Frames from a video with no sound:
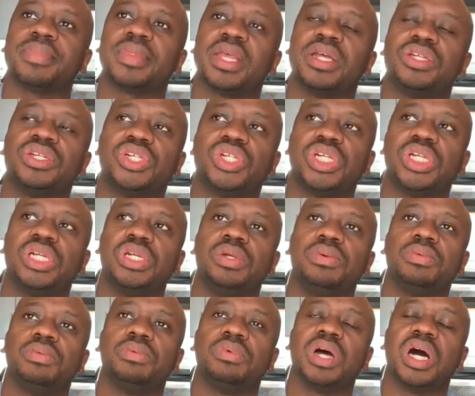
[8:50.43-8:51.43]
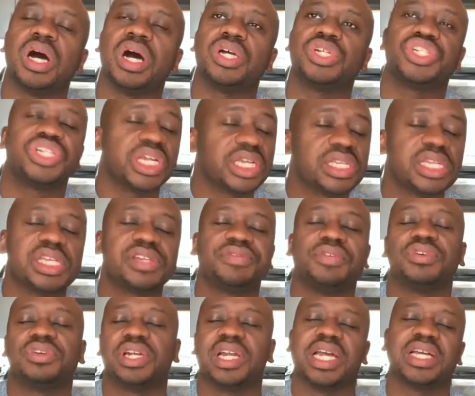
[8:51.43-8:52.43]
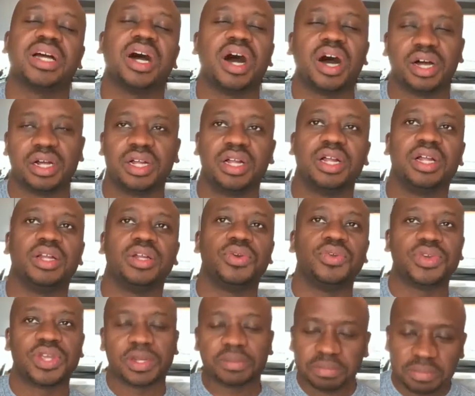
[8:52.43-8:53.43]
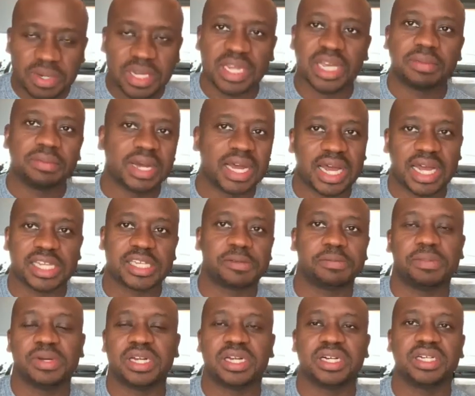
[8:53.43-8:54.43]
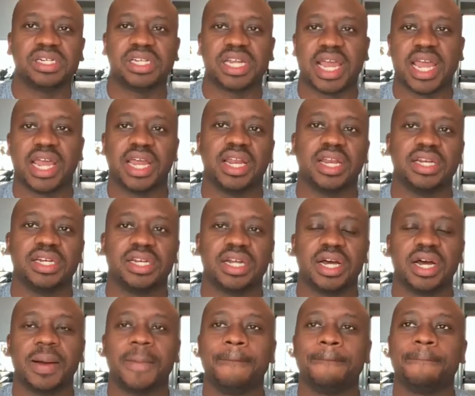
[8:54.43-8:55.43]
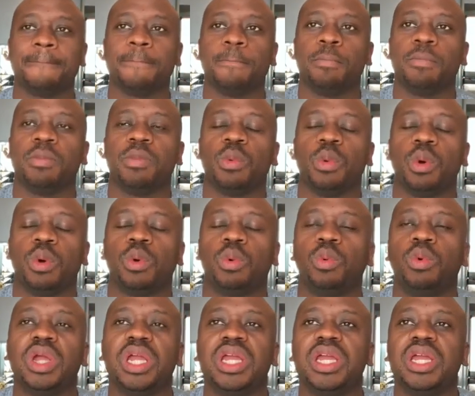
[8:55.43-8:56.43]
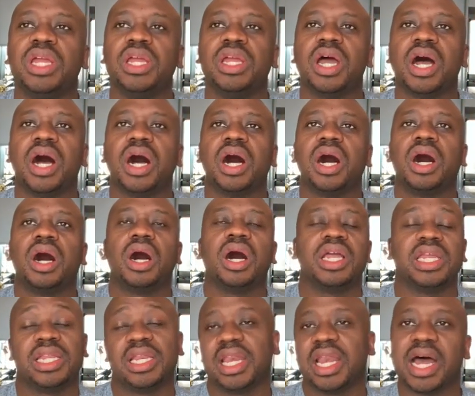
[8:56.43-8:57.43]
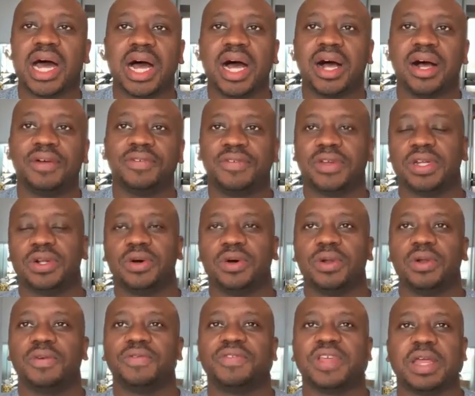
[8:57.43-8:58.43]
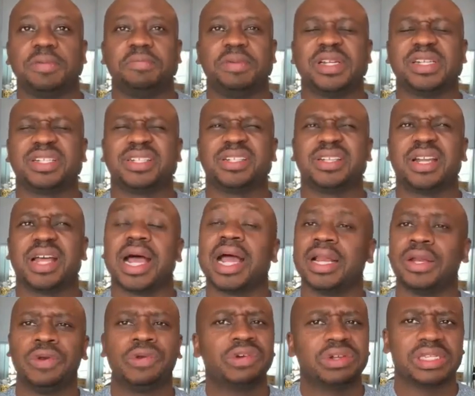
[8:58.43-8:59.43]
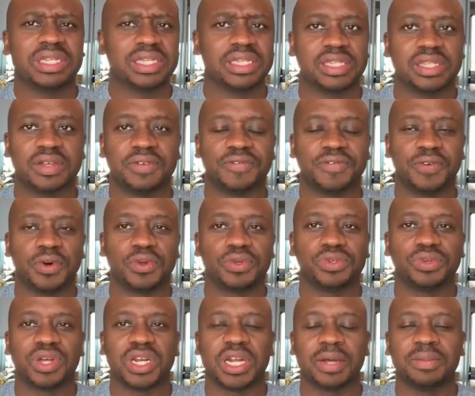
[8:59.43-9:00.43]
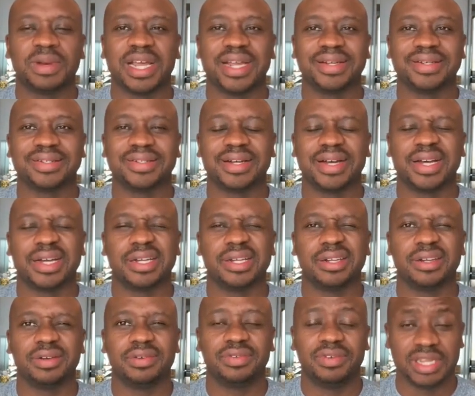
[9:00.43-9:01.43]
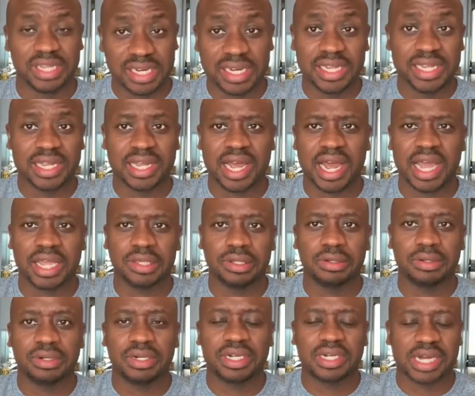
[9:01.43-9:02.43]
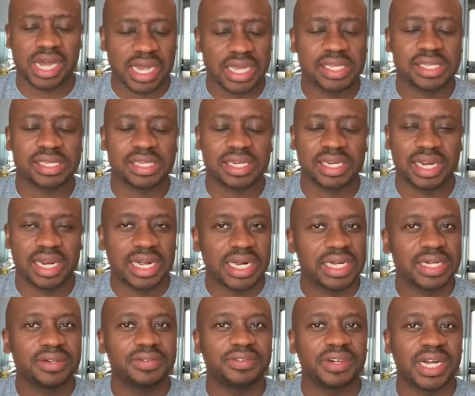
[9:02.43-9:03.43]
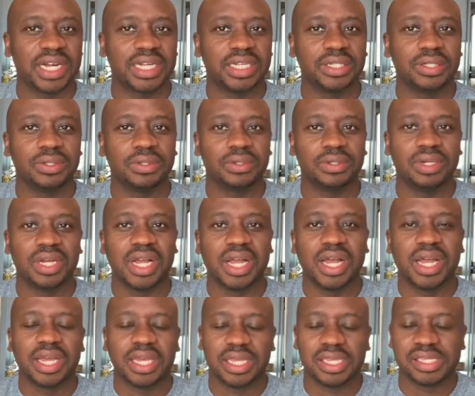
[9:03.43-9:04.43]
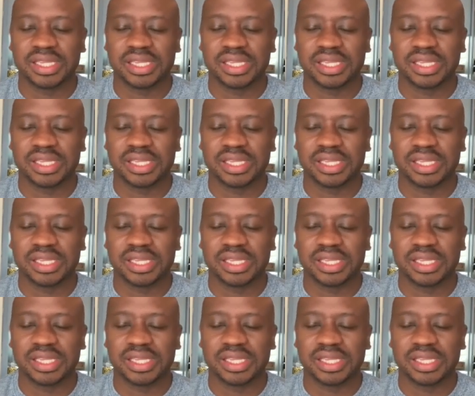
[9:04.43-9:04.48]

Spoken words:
she shared this photo like, look at me and my husband, and we are in love and all of that. But I looked at the photo and I'm like, really? Are you guys in love? Is